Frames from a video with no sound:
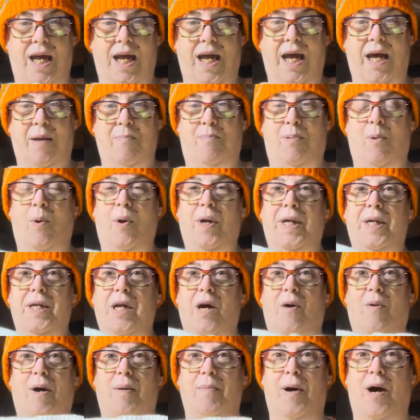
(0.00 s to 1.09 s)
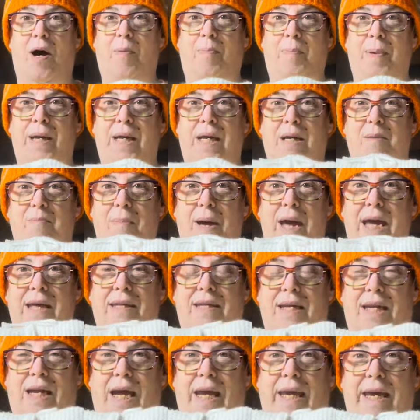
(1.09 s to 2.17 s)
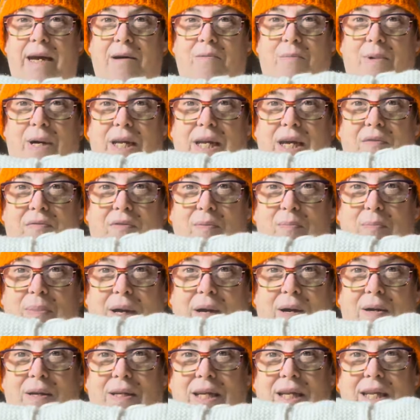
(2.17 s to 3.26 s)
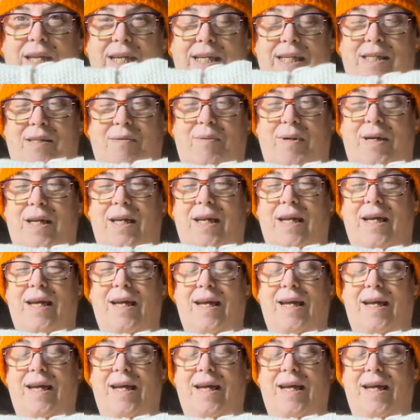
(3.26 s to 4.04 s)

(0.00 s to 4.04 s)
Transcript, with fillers: And boy, you know, I'm hoping in May that I get one even bigger than this one.